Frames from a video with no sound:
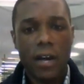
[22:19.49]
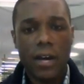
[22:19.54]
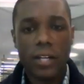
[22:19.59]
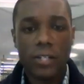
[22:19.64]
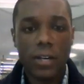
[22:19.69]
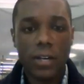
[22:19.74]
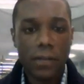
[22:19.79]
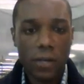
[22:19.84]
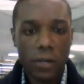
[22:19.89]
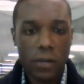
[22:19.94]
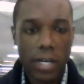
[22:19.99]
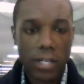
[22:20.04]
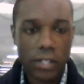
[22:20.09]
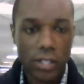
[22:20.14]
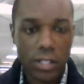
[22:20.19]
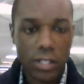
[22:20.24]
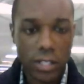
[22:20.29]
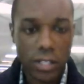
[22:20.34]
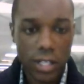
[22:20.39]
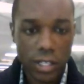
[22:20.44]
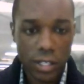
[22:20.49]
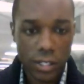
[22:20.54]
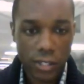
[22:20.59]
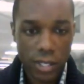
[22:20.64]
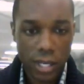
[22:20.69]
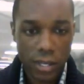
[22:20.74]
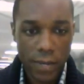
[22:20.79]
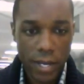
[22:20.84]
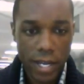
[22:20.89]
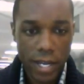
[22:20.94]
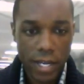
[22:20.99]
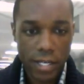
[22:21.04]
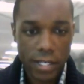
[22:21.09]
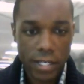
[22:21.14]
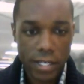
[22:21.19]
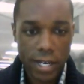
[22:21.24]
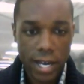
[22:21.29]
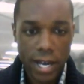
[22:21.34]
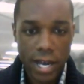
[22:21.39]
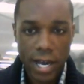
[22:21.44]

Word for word: I actually have a question that just came in.